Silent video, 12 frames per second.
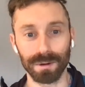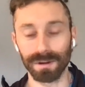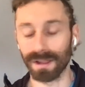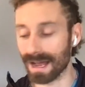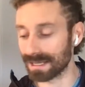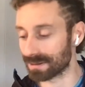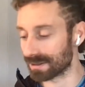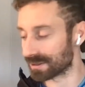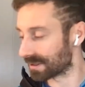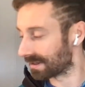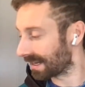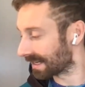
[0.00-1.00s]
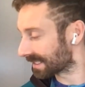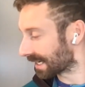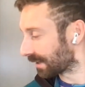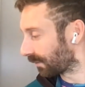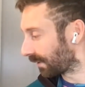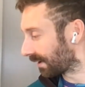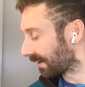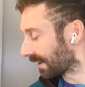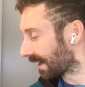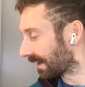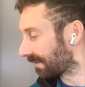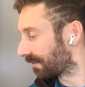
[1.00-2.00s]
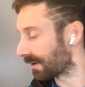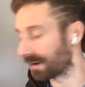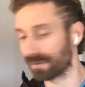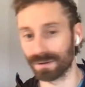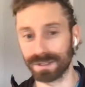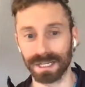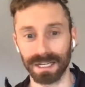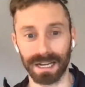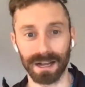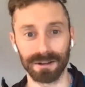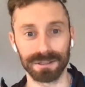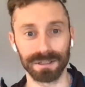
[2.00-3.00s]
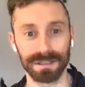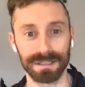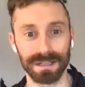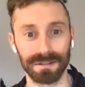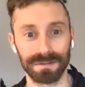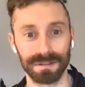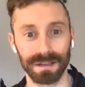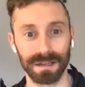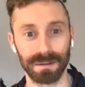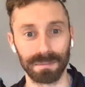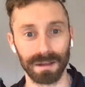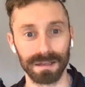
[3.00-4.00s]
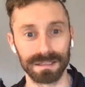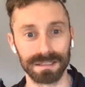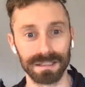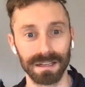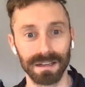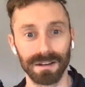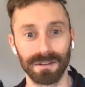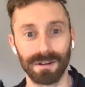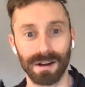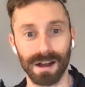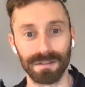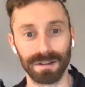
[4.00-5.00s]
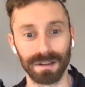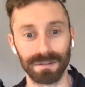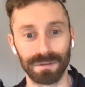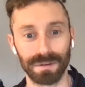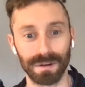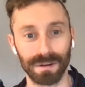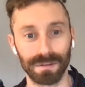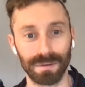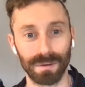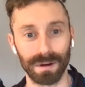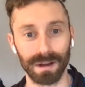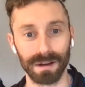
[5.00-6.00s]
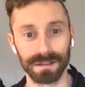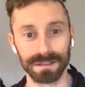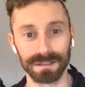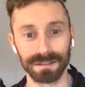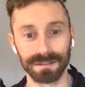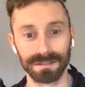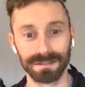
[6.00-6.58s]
you're last registered. Yeah, it's kind of weird, like voting for city council and stuff in a place where I haven't lived for 4 years.